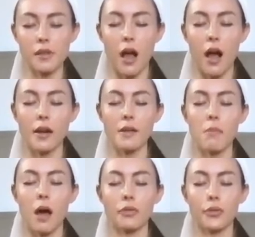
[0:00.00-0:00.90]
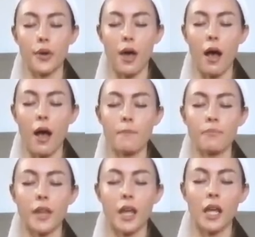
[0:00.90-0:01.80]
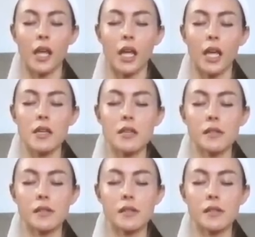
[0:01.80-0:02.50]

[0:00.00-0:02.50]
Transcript: The Adi mantra is